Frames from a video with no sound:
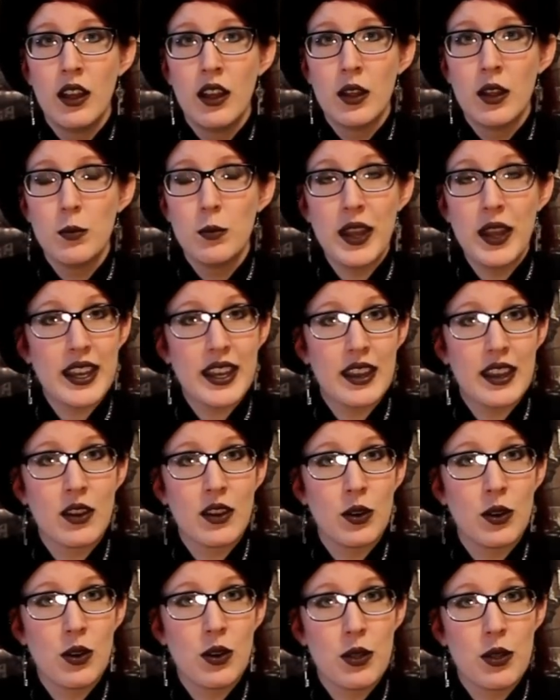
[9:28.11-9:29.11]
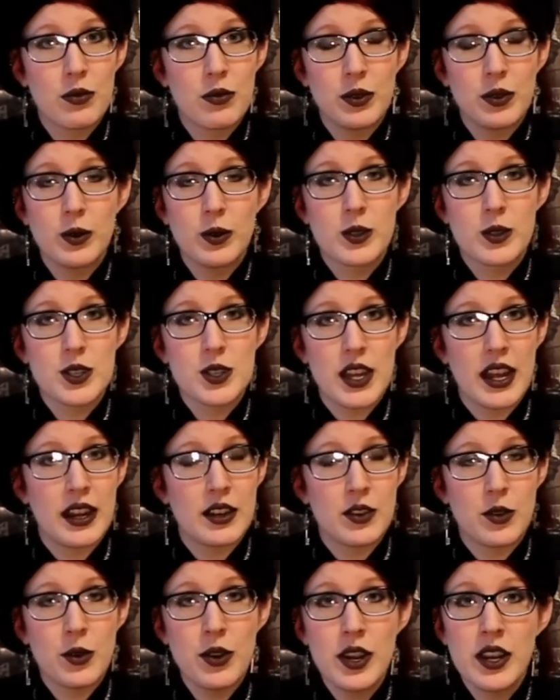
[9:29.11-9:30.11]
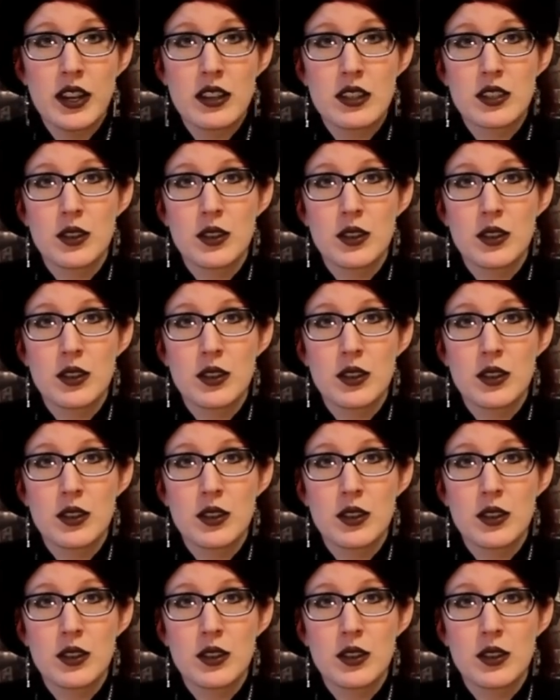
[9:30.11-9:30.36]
making all the foods and drinks,